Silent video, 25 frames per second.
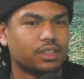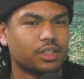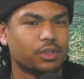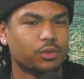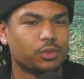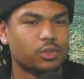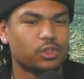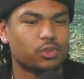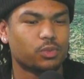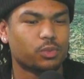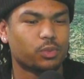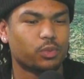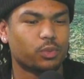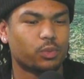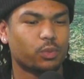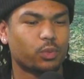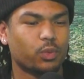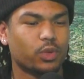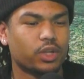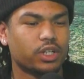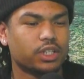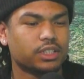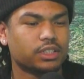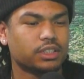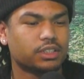It was
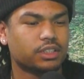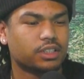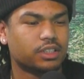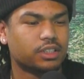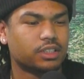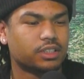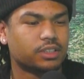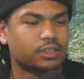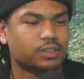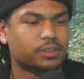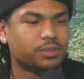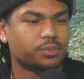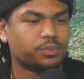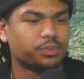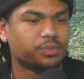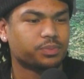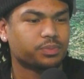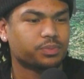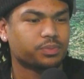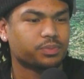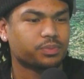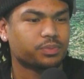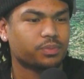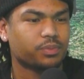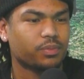one
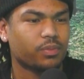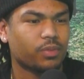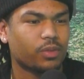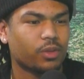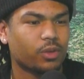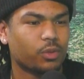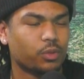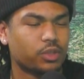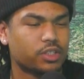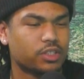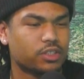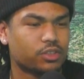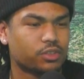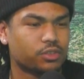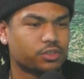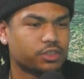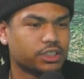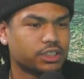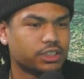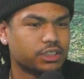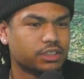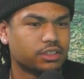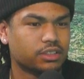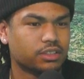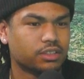with
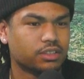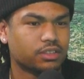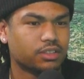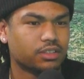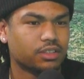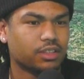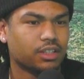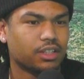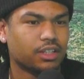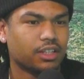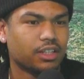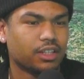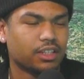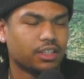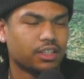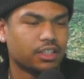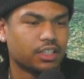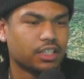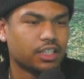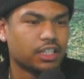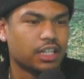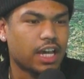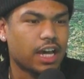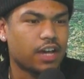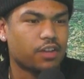Tariq.
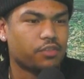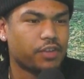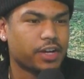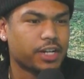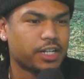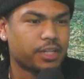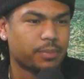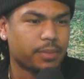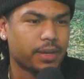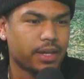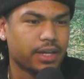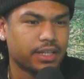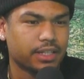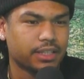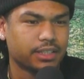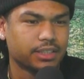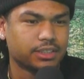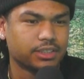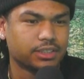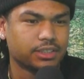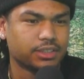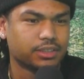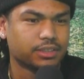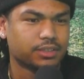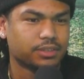He had ran a
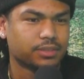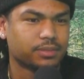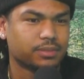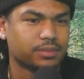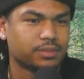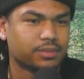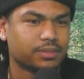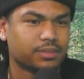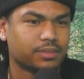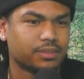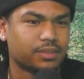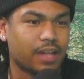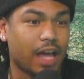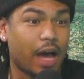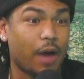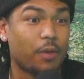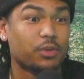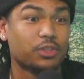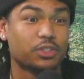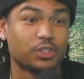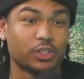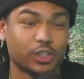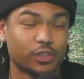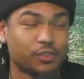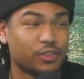page. I
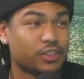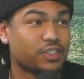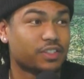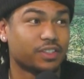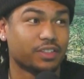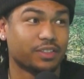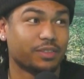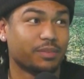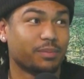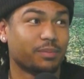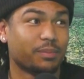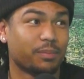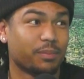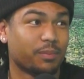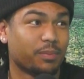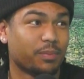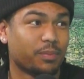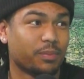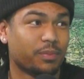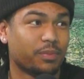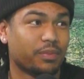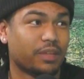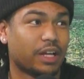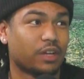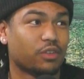was nervous,
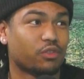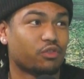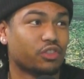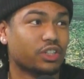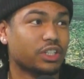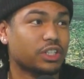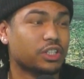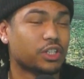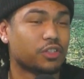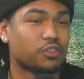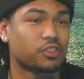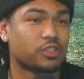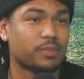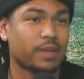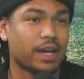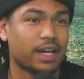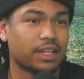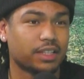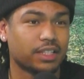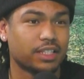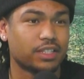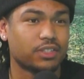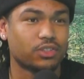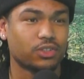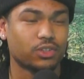like really nervous
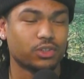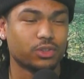back then